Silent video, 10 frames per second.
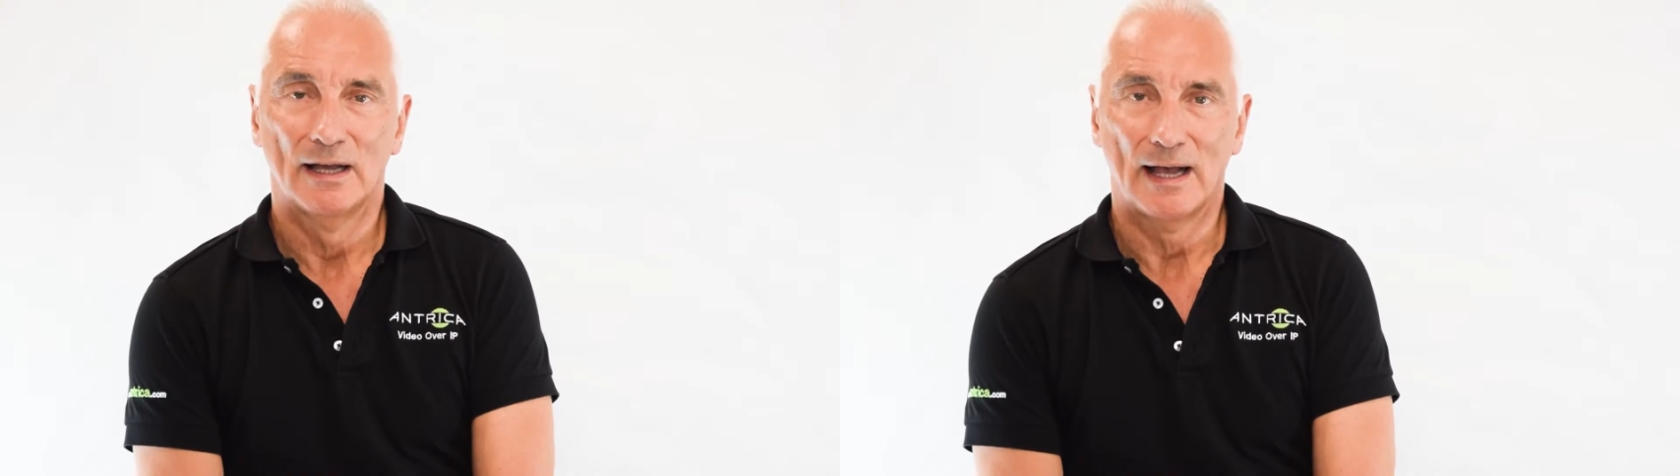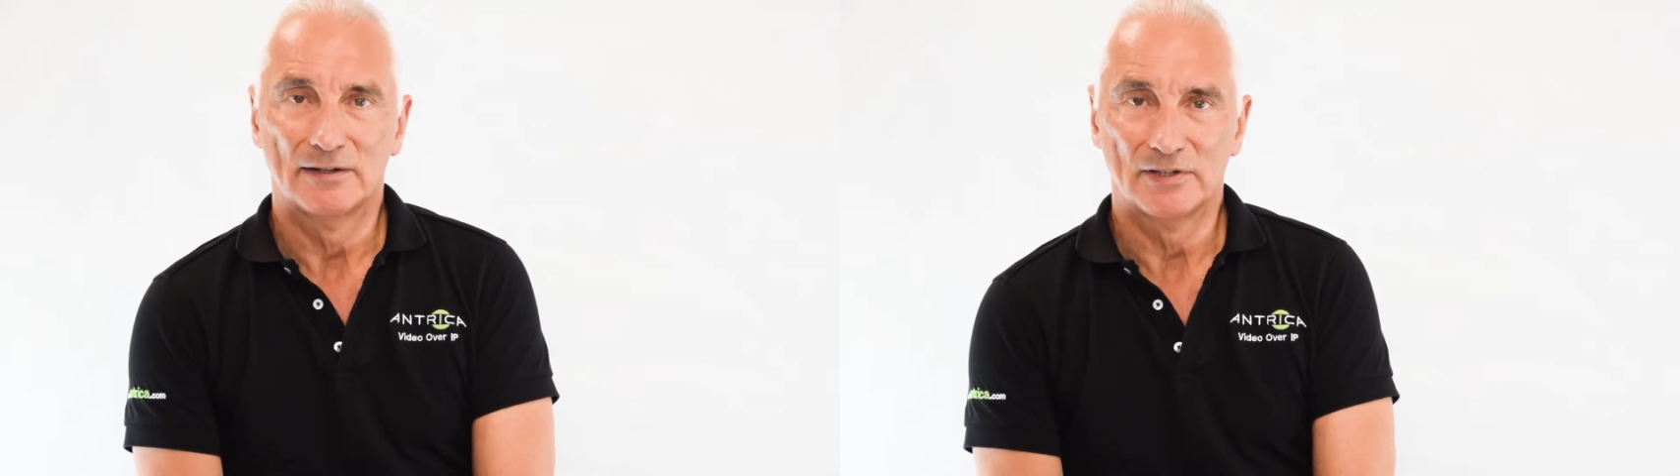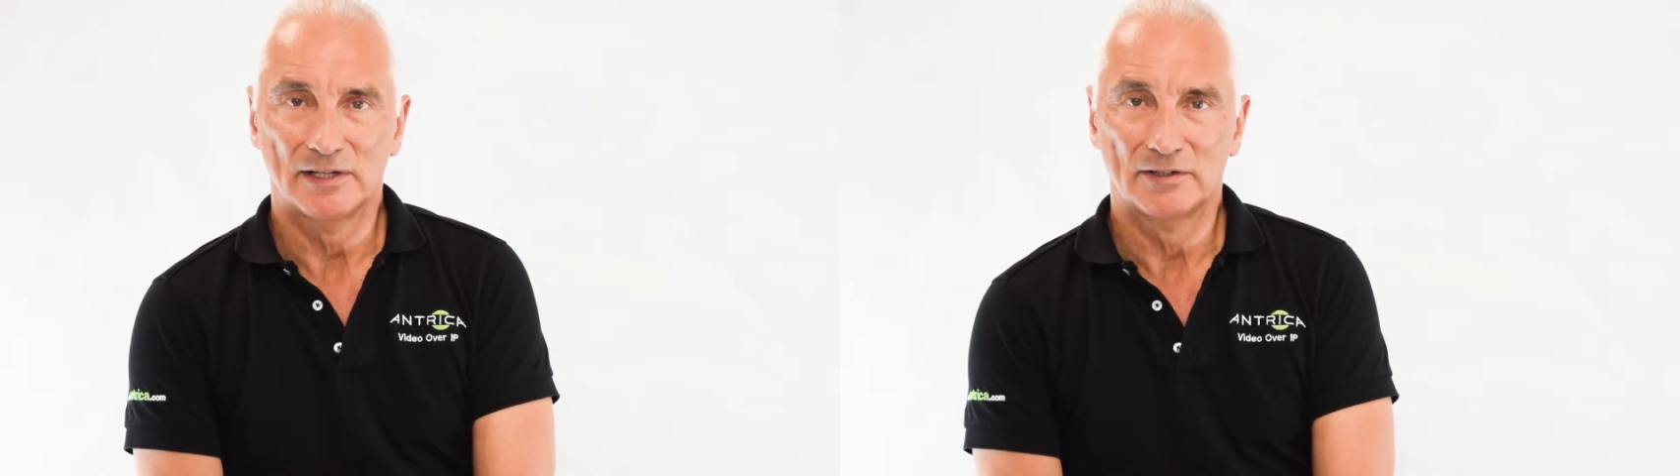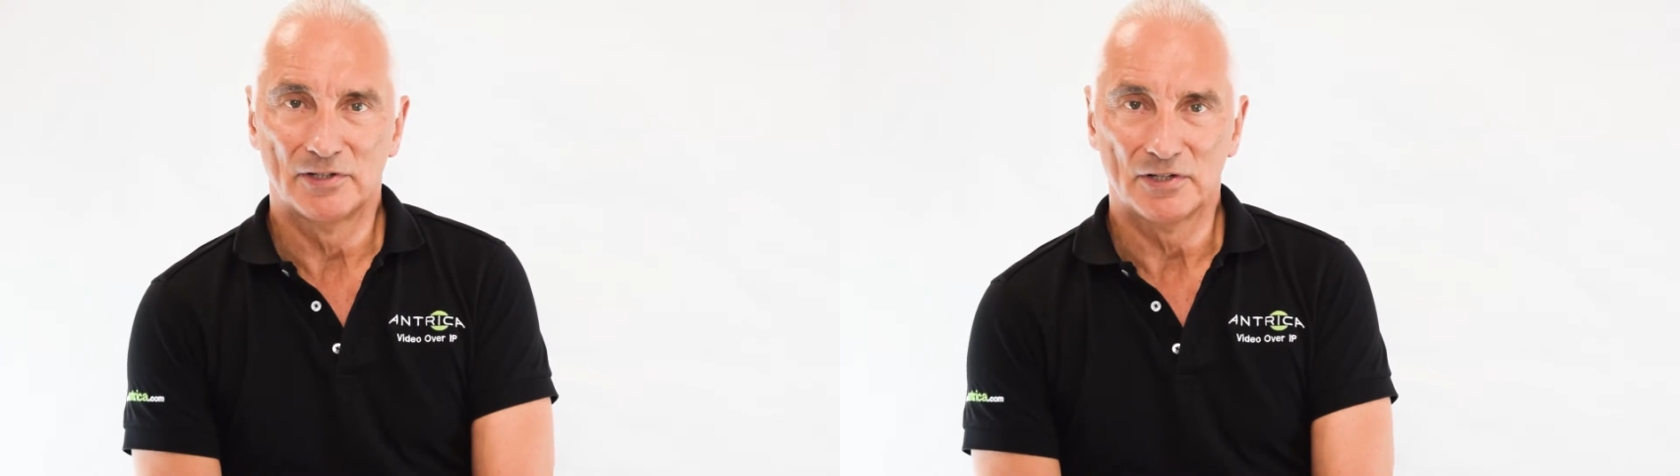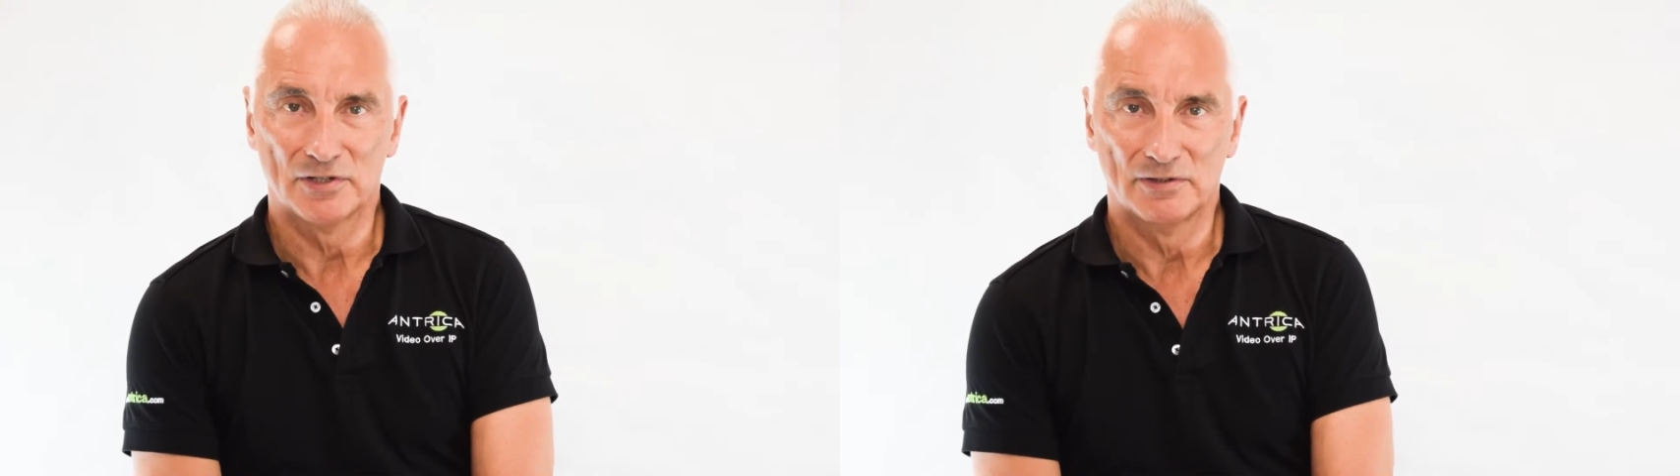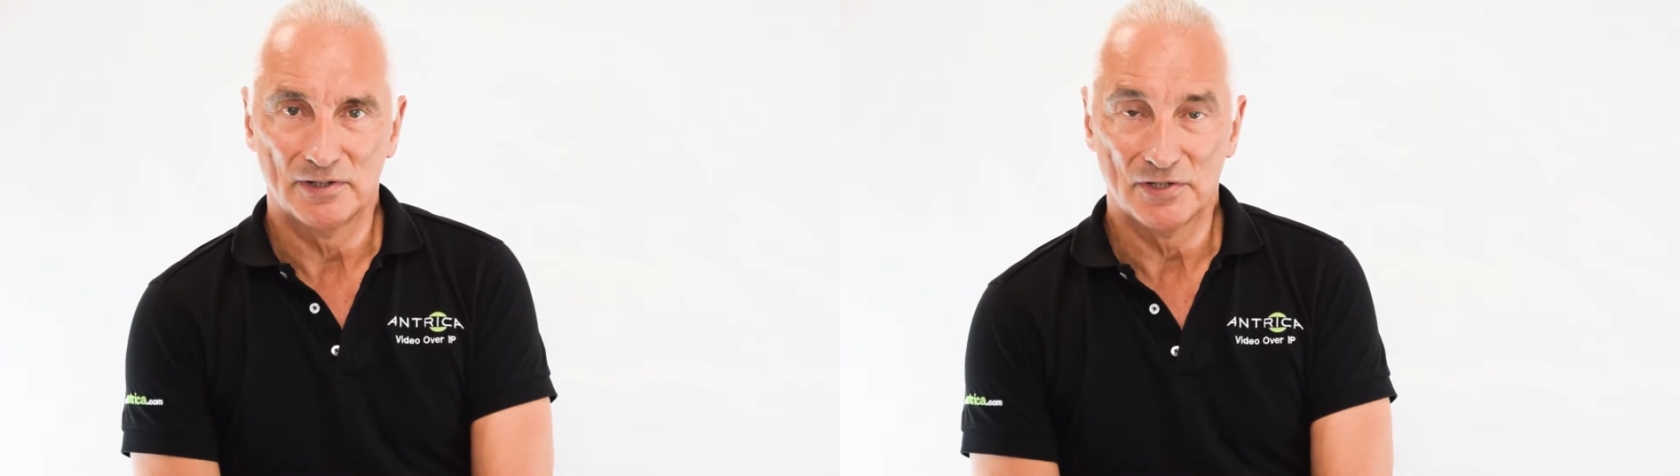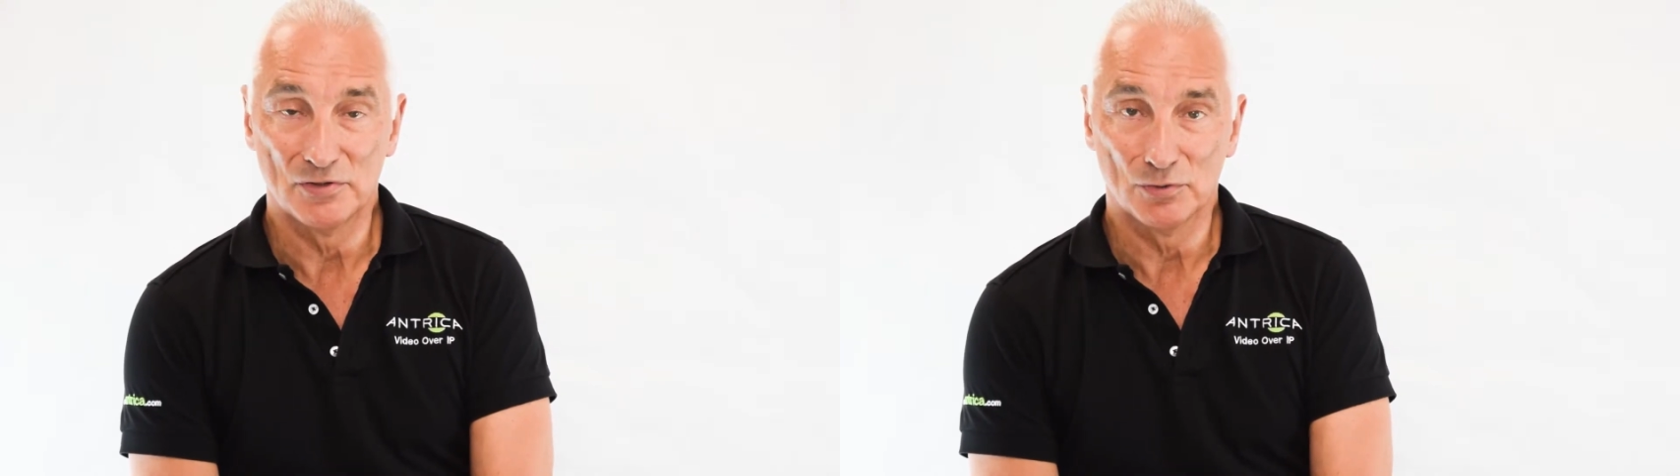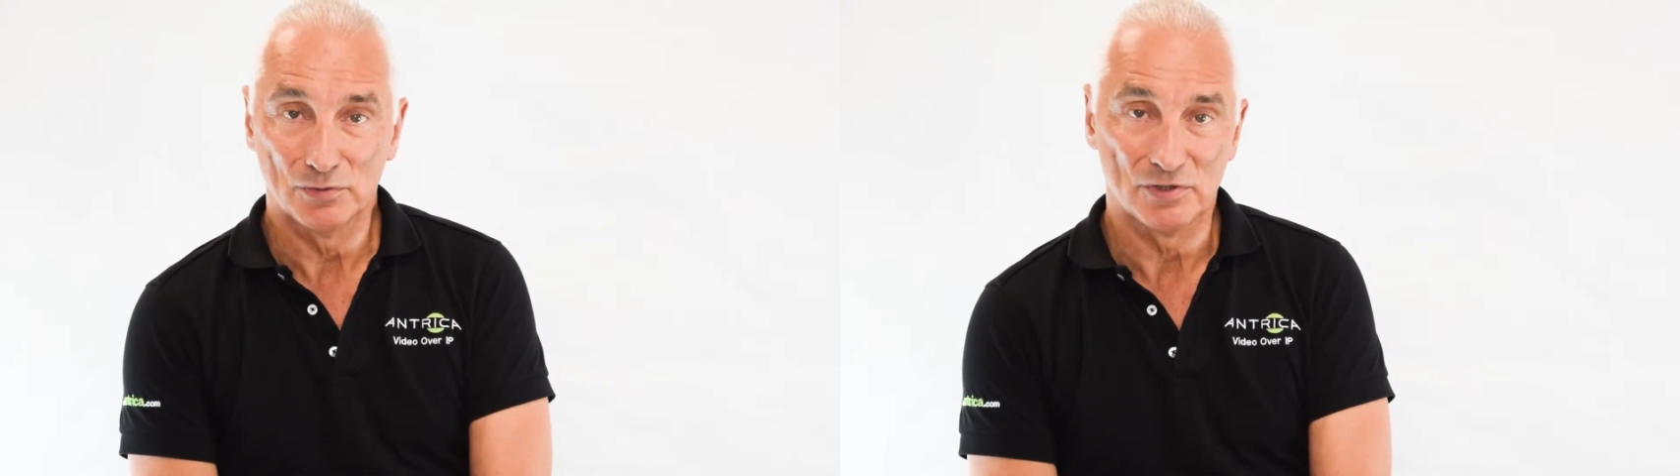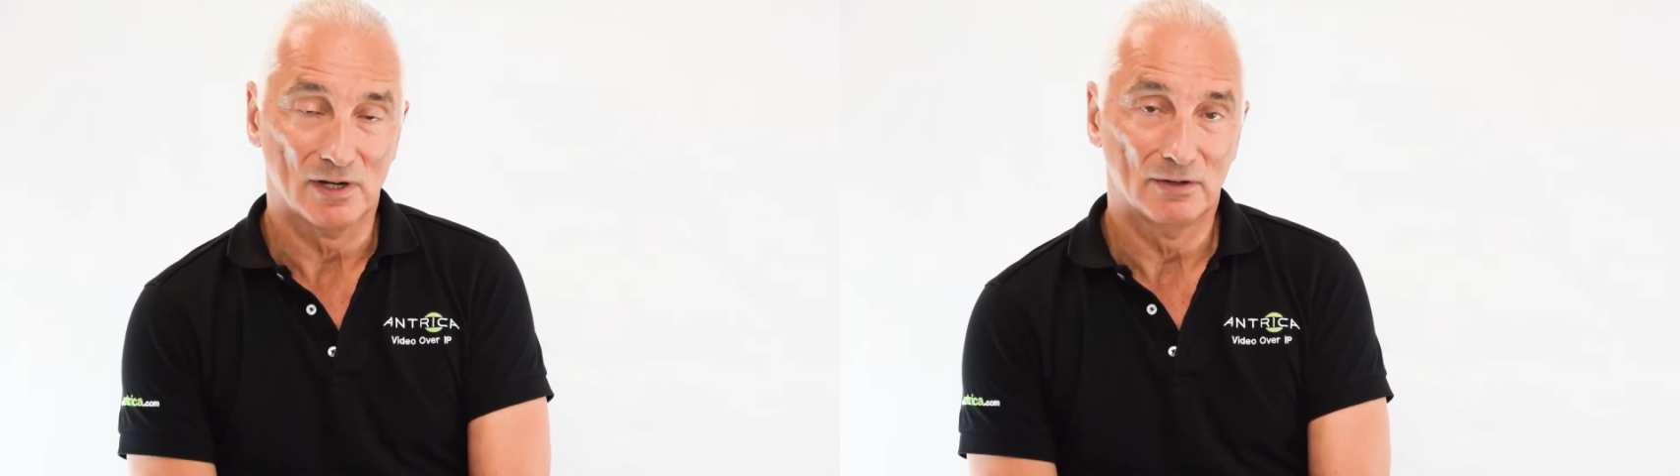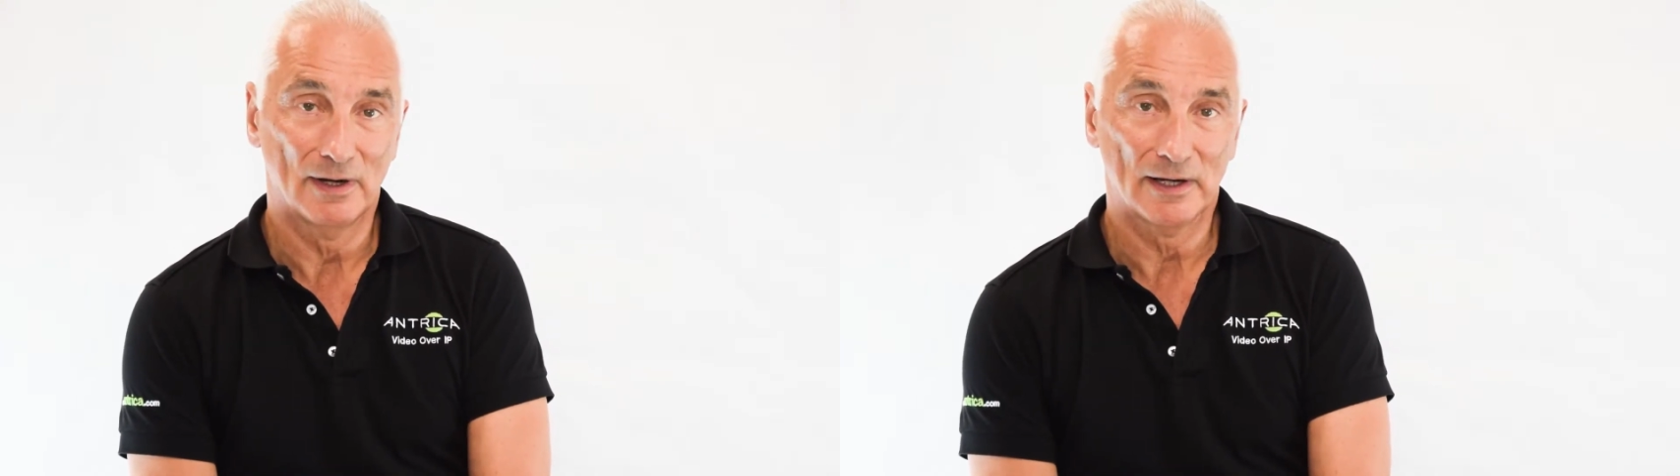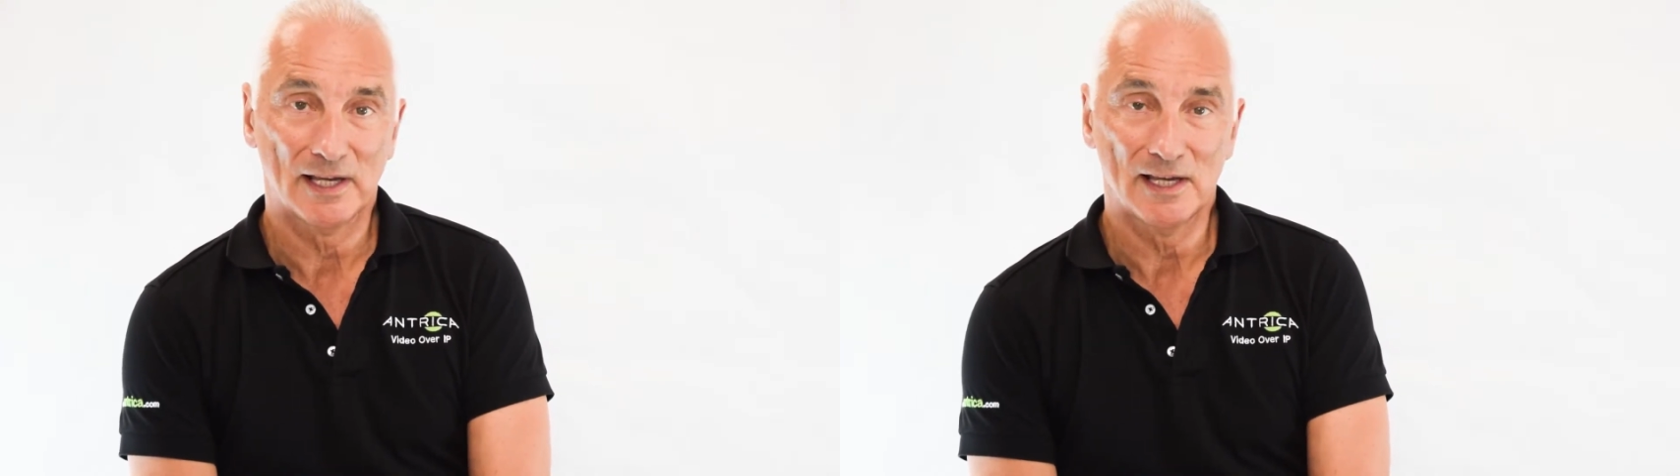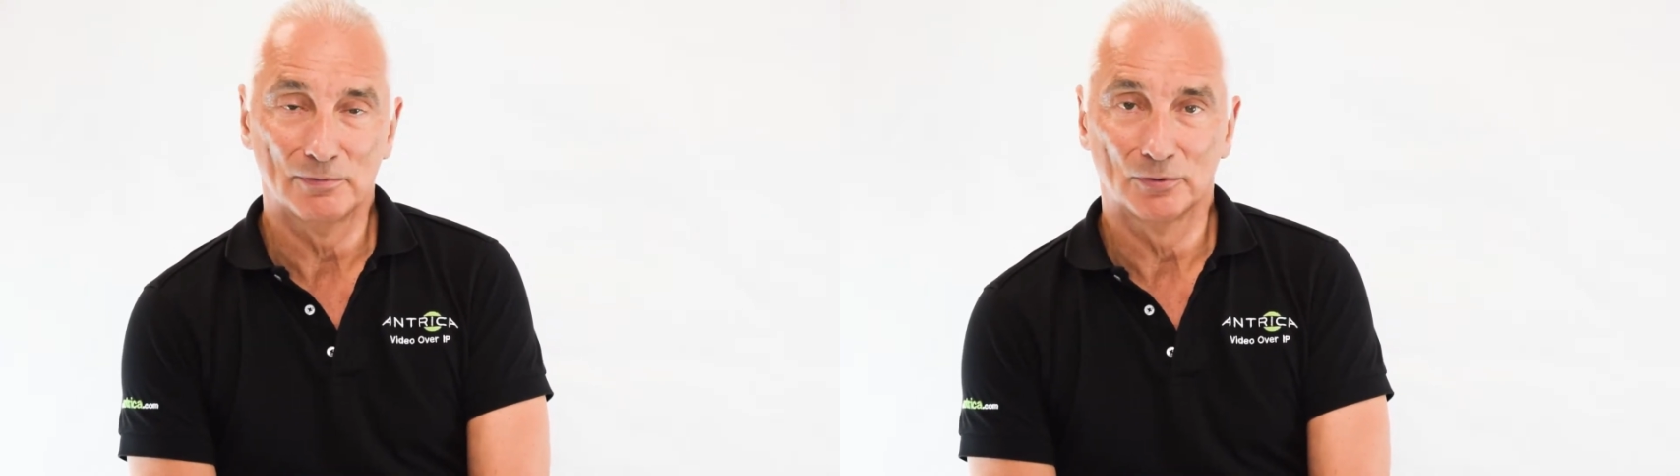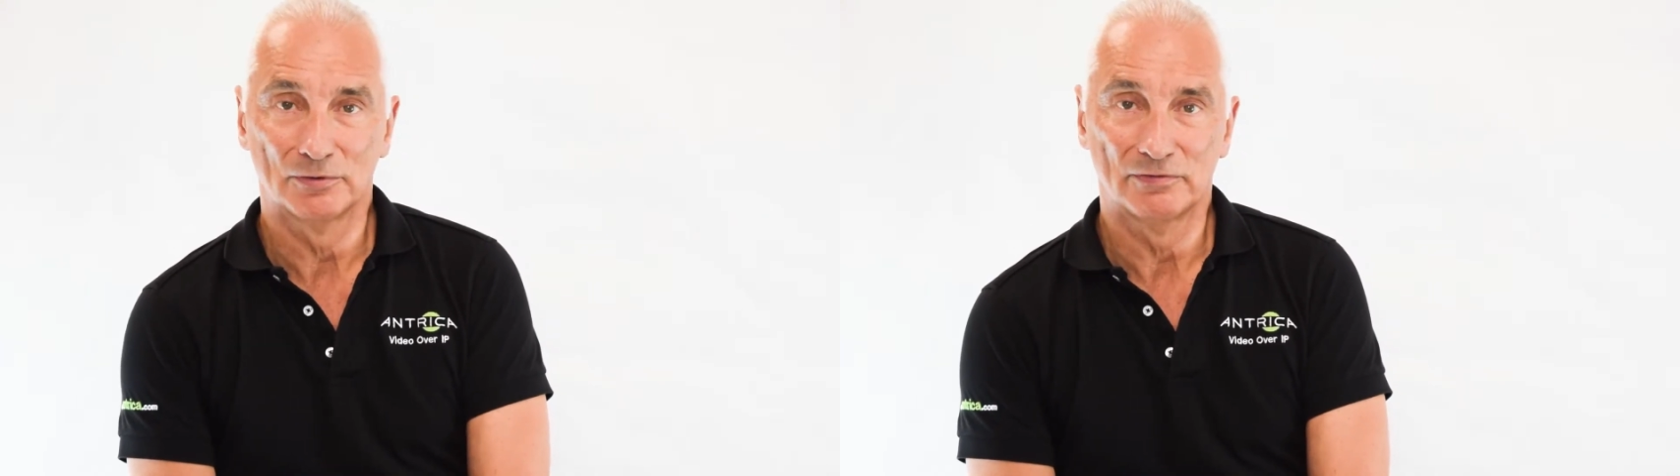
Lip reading: And in addition, this is also a keyboard,